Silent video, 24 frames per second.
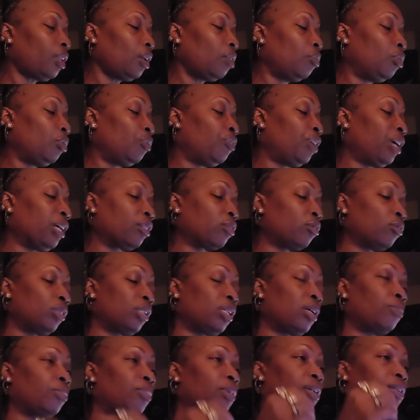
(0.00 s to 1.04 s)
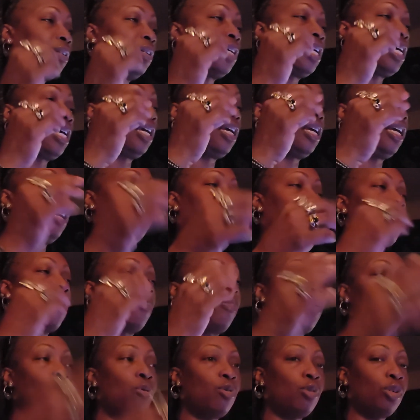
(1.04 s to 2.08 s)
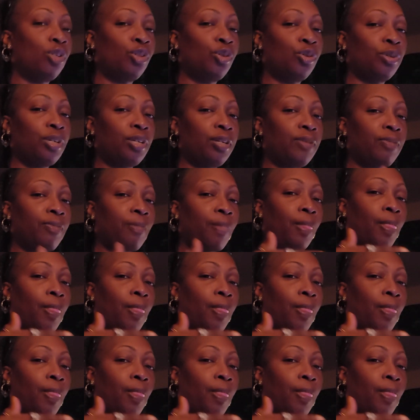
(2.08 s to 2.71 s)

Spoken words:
reflect on something in my poetry